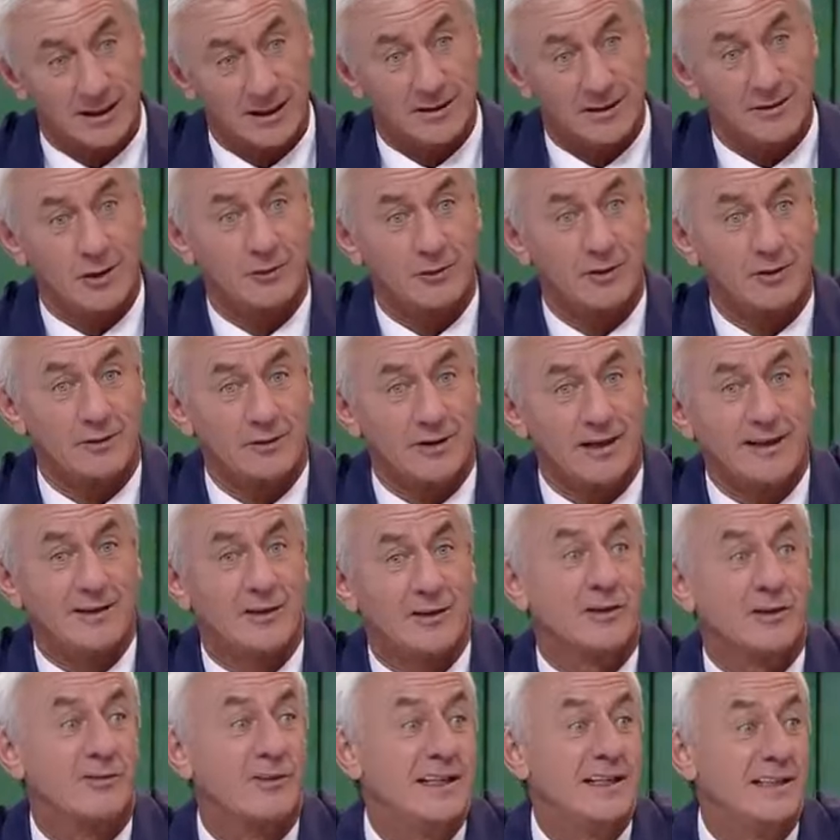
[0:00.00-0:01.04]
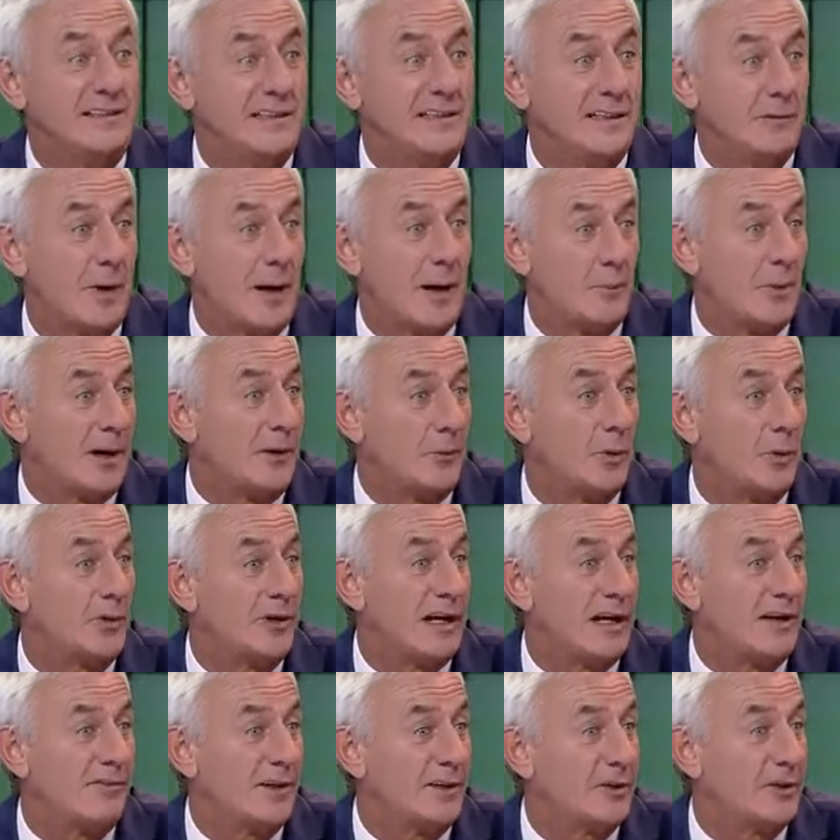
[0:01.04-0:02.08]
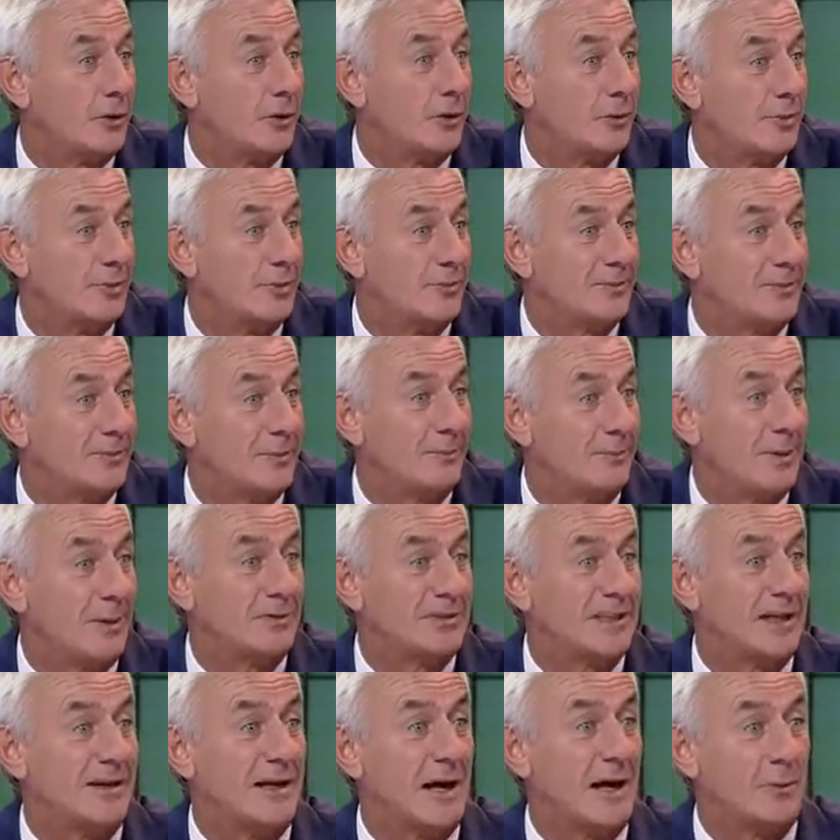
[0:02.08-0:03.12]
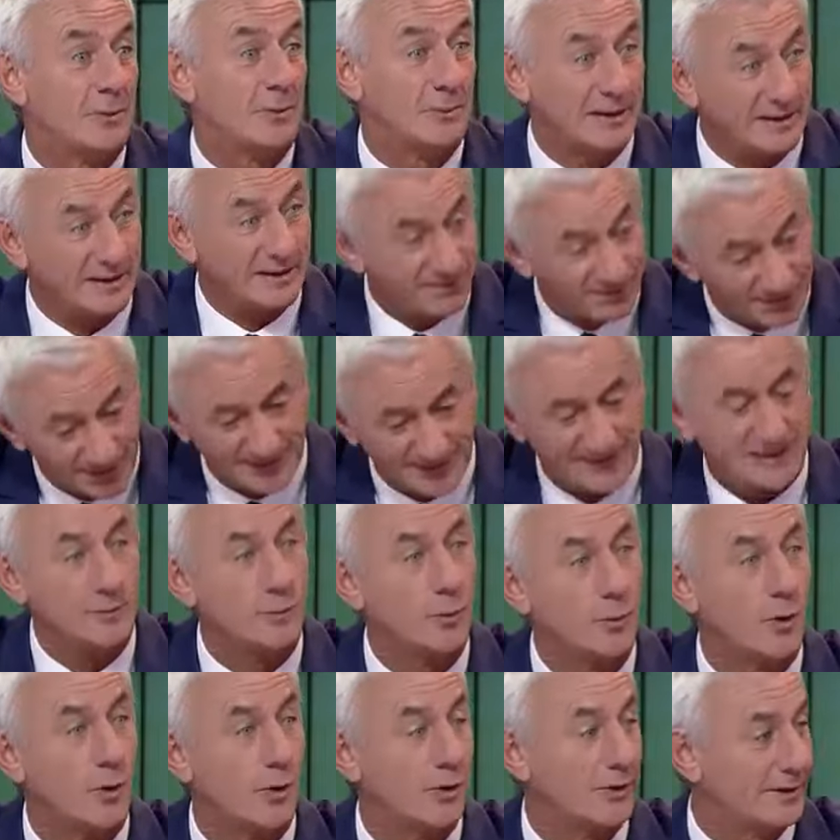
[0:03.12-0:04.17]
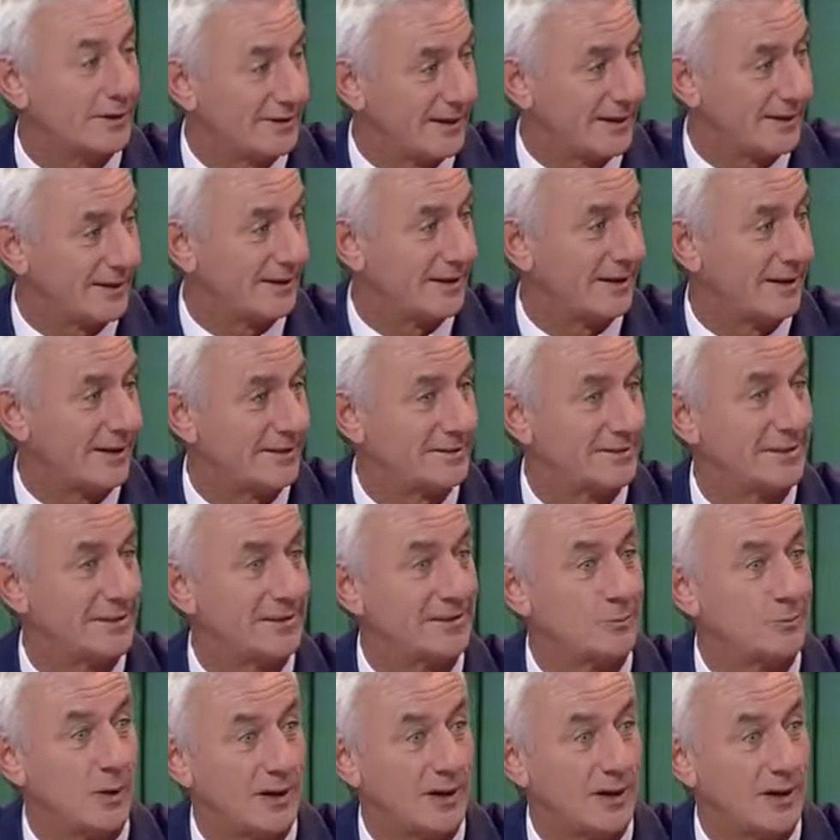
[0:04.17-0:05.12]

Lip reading: you know, he could have easily went when he won the FA Cup. People saying that would have been a fitting one at the end of last season